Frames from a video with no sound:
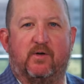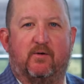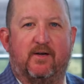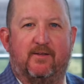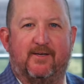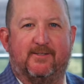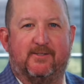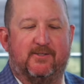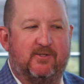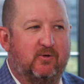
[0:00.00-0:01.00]
great things. And
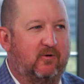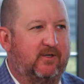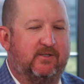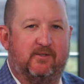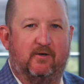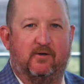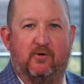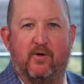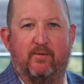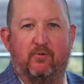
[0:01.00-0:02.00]
the stories are
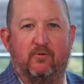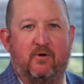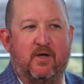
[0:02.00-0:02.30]
incredible.